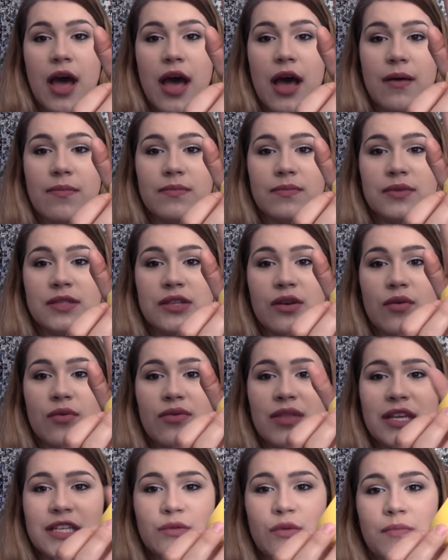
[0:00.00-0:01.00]
um, so
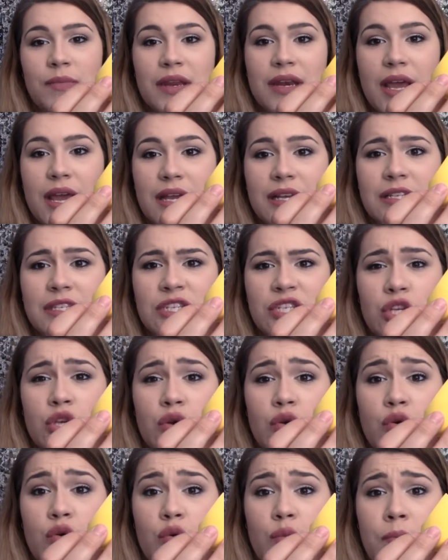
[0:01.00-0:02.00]
this would be nice
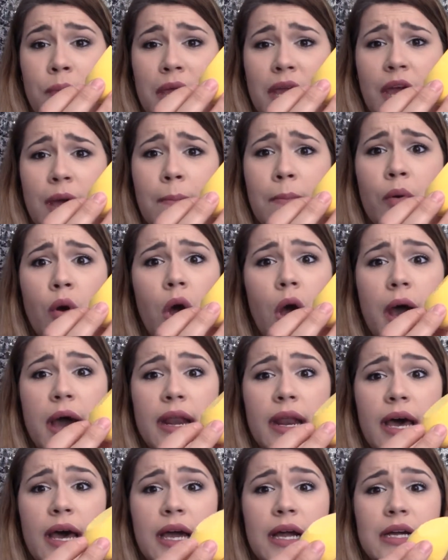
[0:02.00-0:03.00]
to pick up
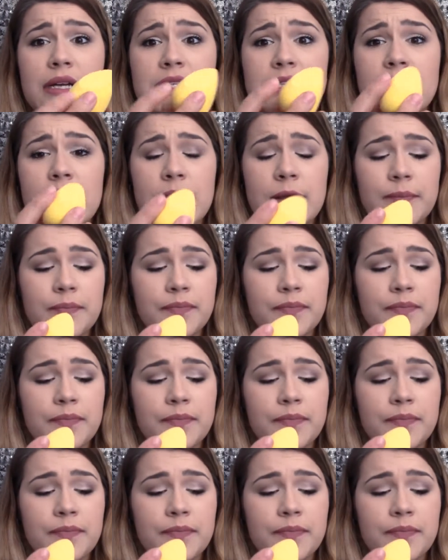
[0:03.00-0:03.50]
product